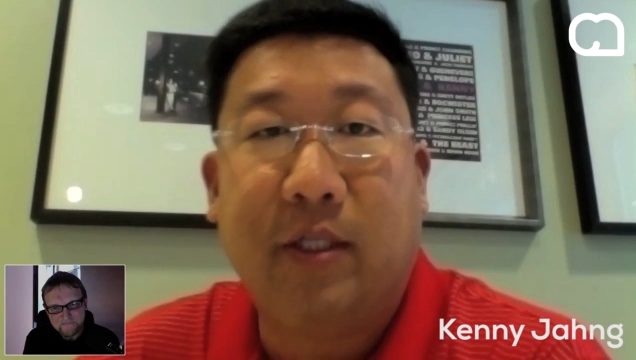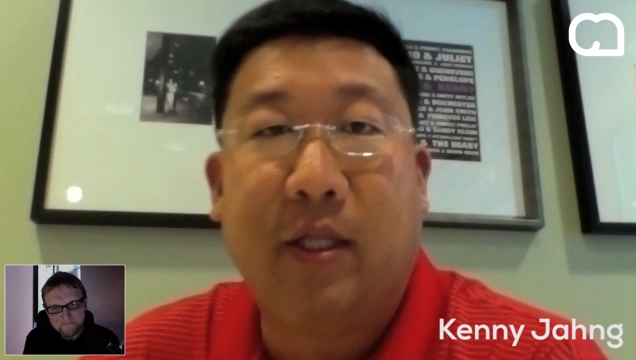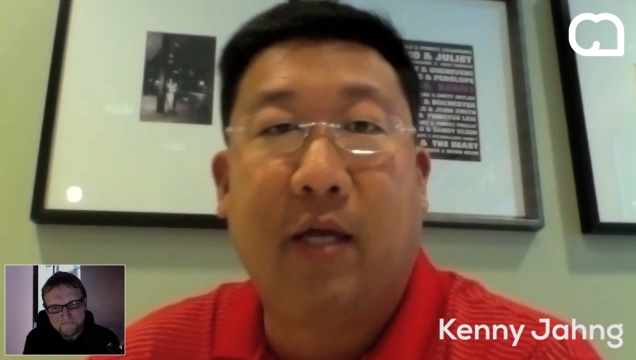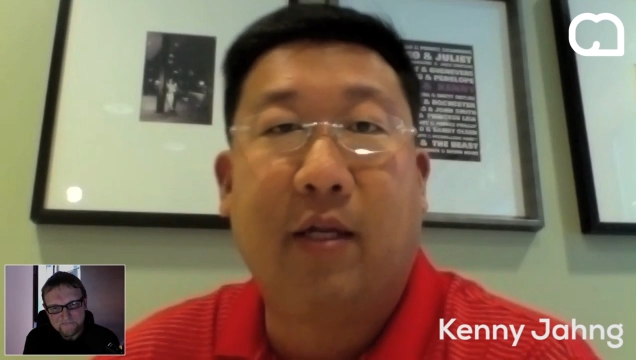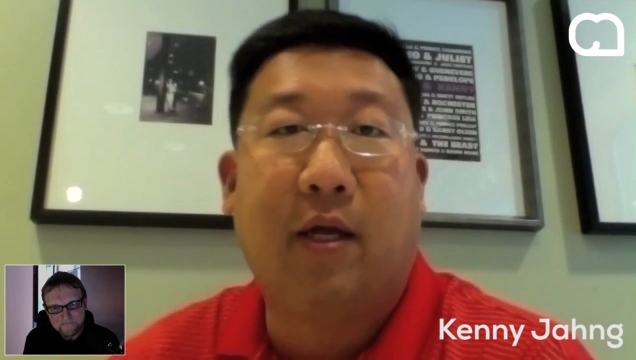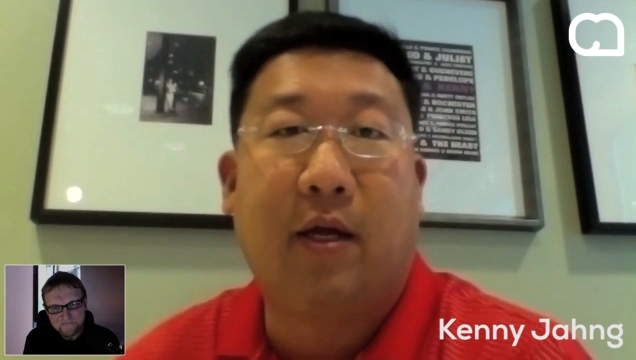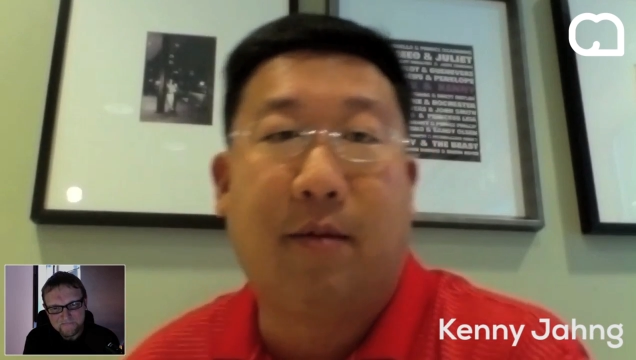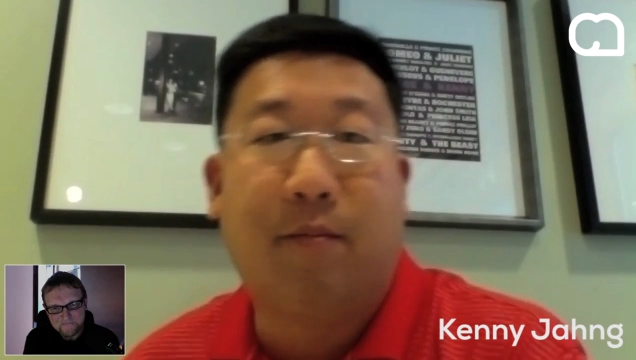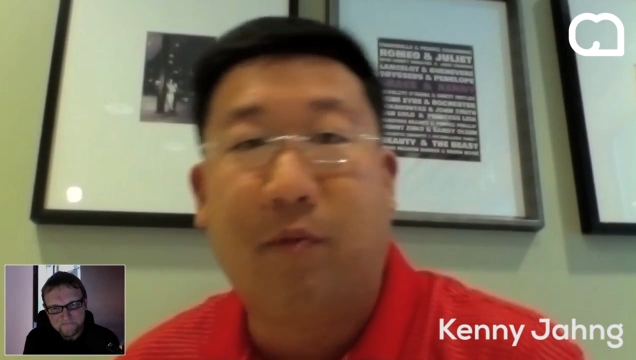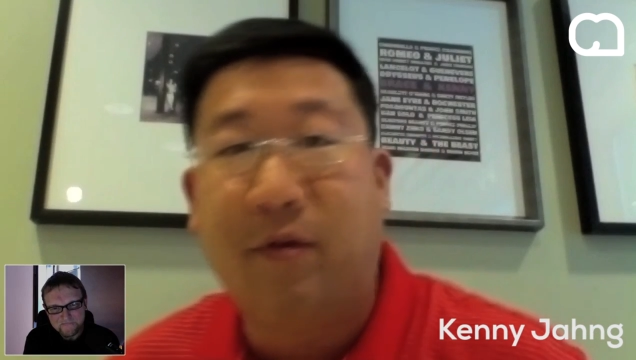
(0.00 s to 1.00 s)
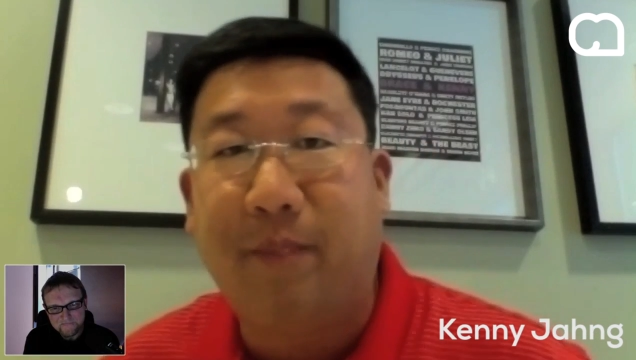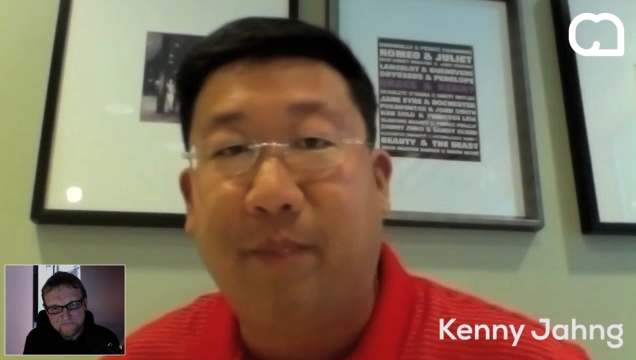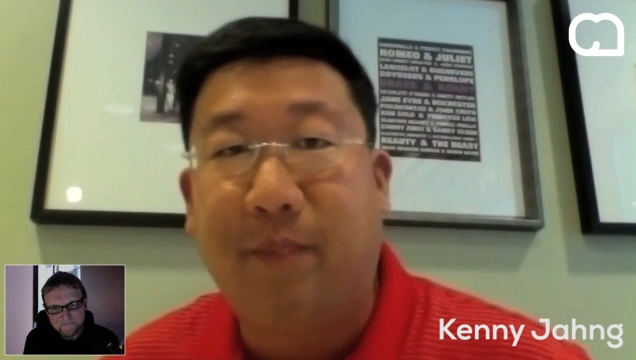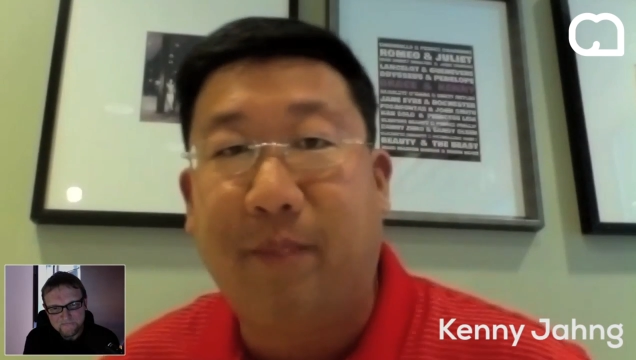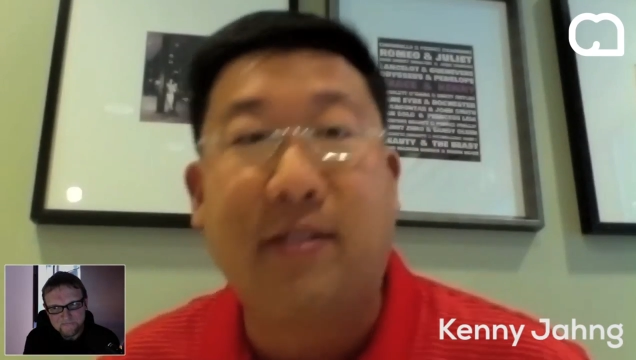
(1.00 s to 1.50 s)
Speaker 1: that we
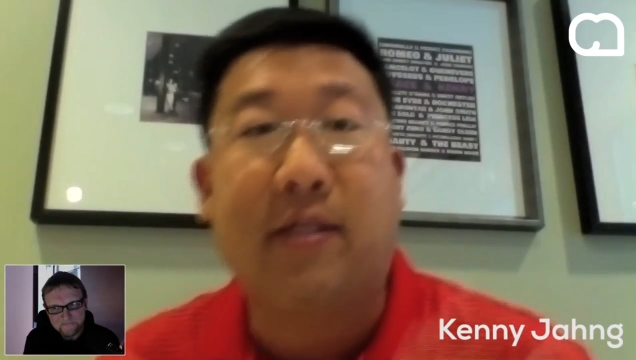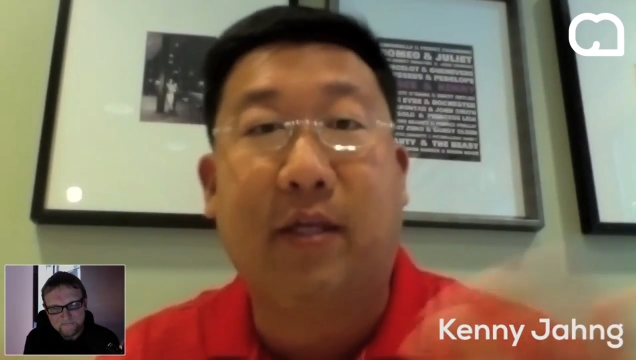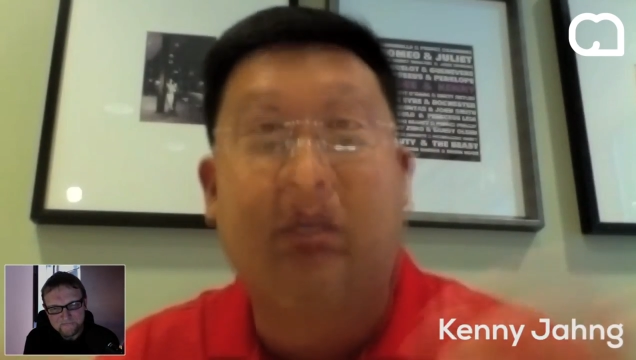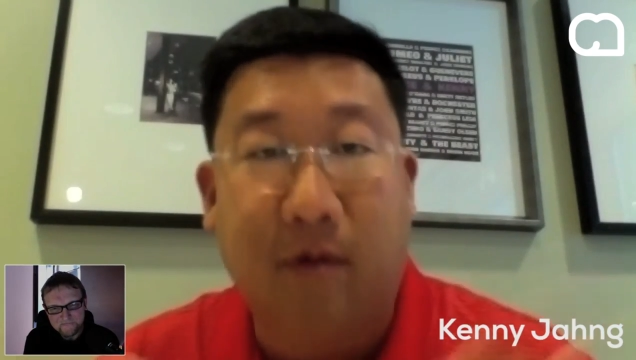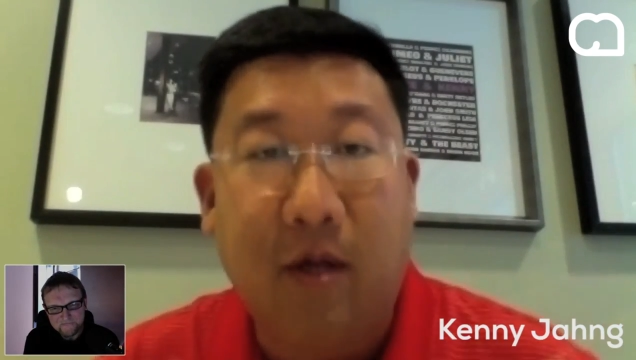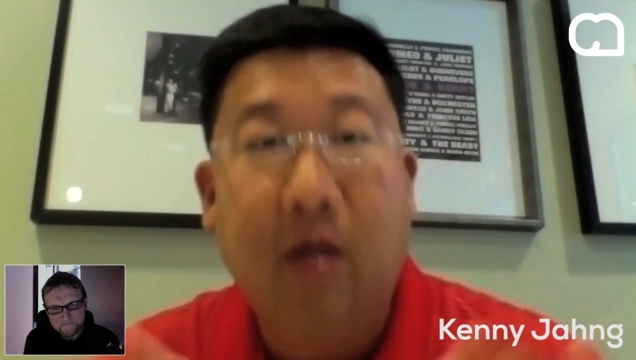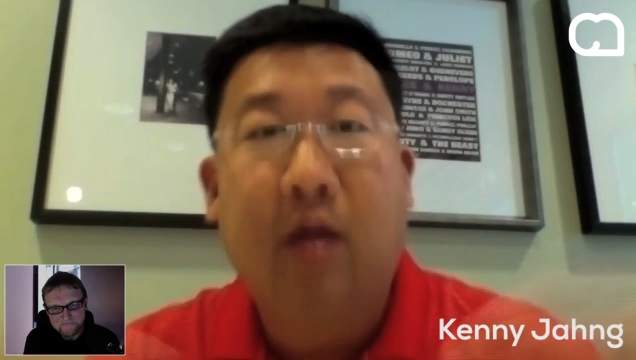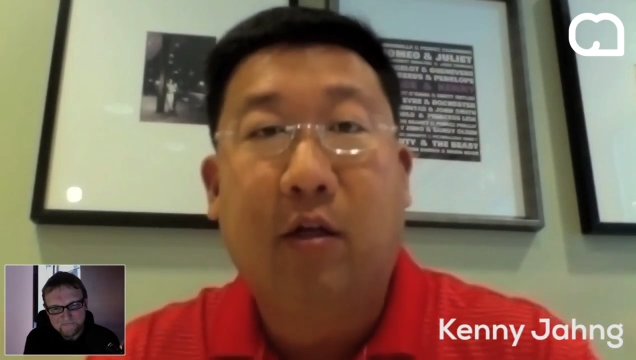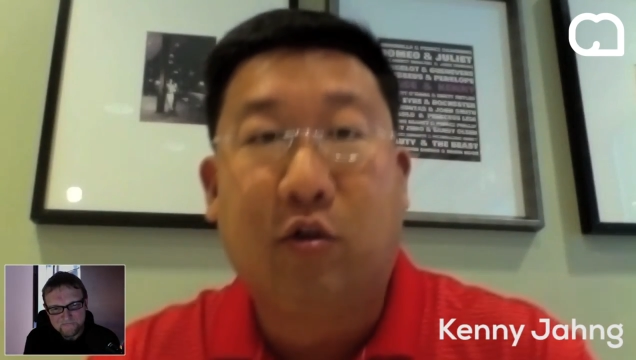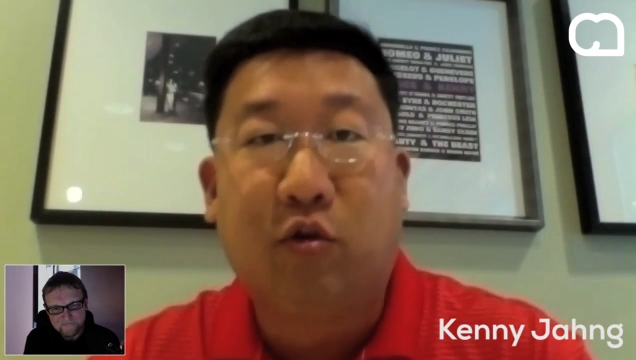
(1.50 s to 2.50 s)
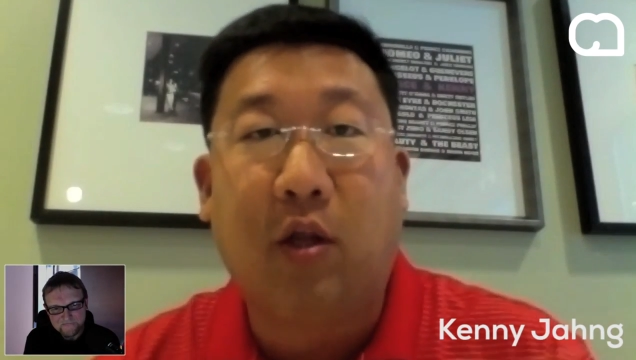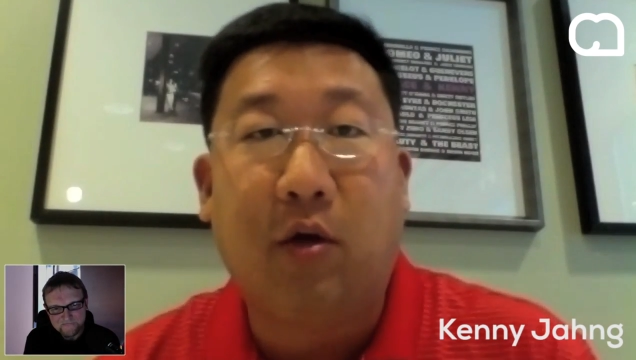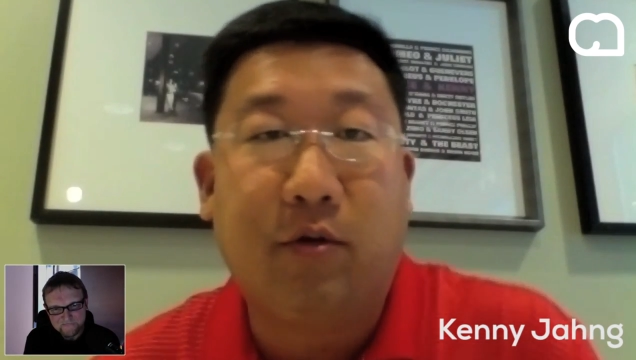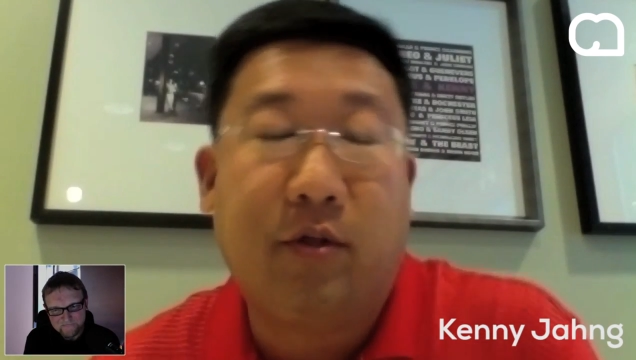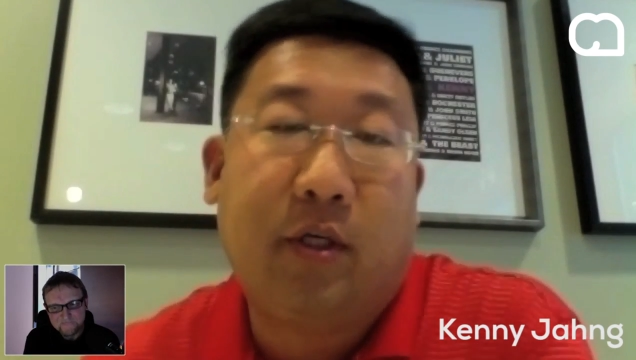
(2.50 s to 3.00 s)
basically are
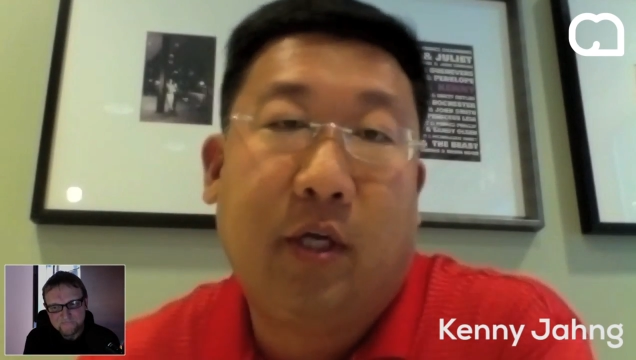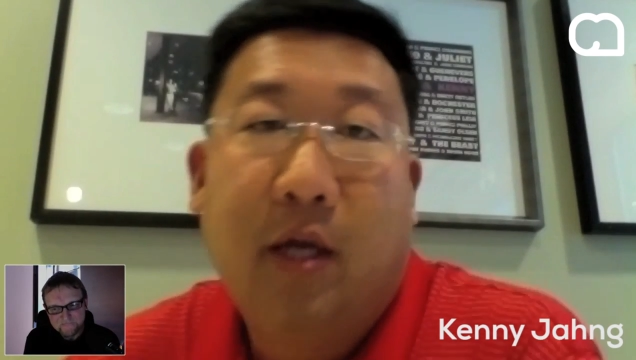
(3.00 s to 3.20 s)
truckload